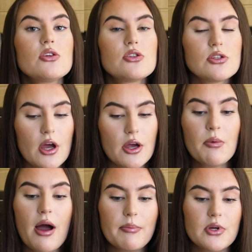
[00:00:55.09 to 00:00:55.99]
So
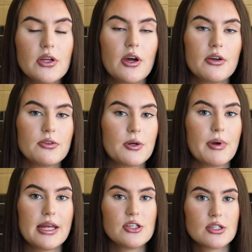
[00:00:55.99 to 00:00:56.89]
I'm gonna go through
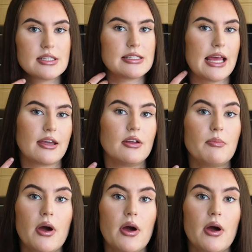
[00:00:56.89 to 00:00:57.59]
it in just a second,